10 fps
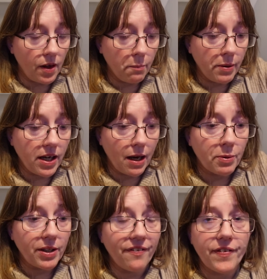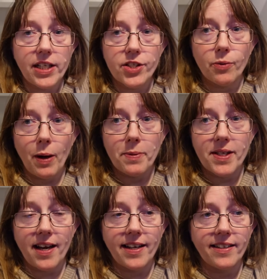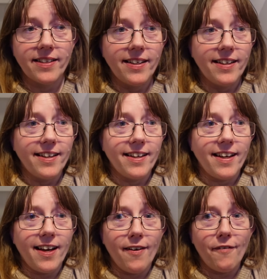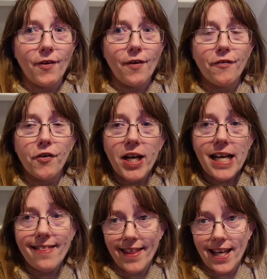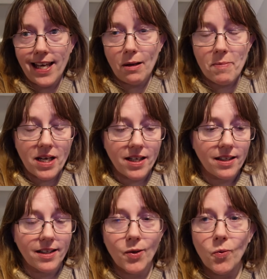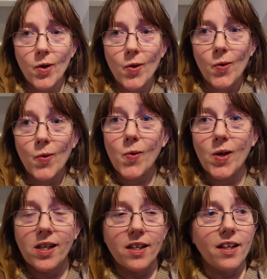But I'm going to finish the website for a free theme. Woohoo!